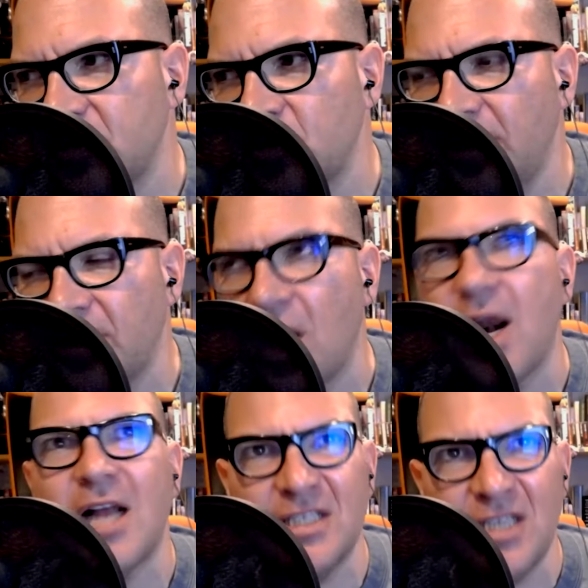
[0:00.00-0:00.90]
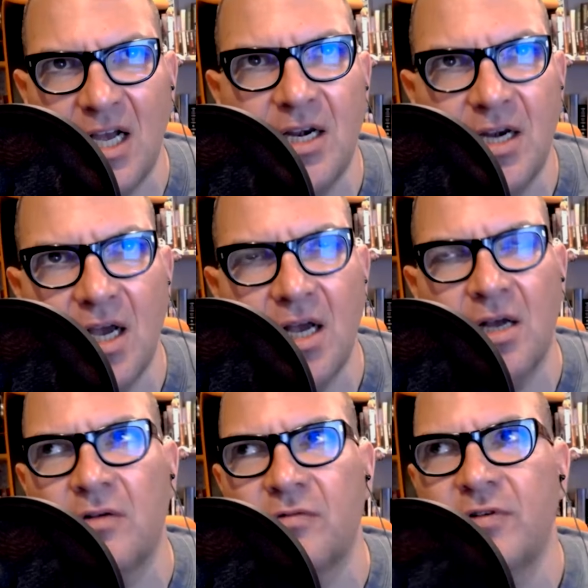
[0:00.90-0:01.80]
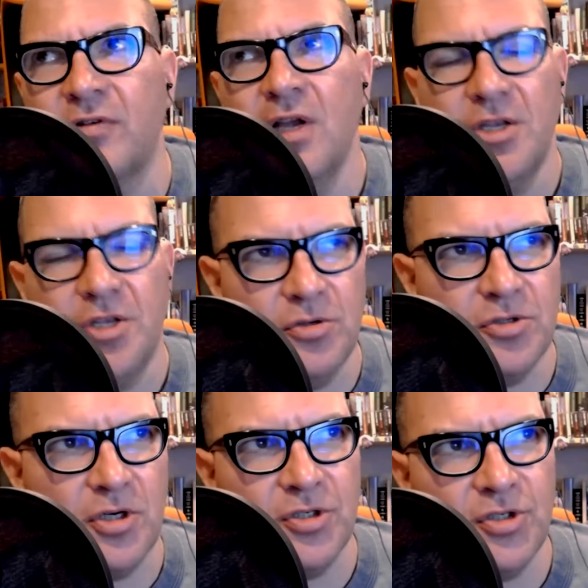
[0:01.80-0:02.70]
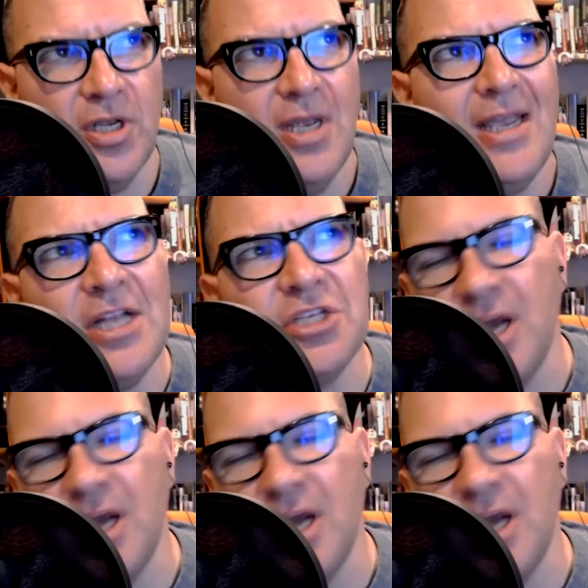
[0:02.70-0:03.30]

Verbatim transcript: Twitter got a ton of users each